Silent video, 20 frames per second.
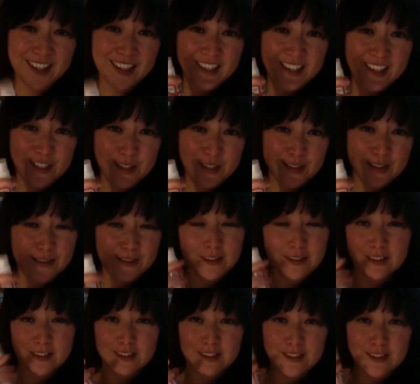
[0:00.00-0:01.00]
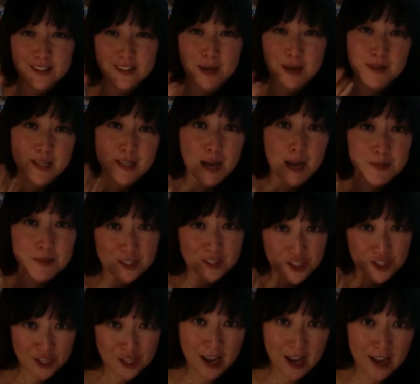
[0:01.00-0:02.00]
the Dauber tops is
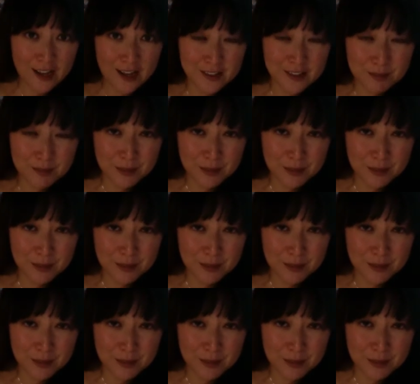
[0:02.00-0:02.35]
shot.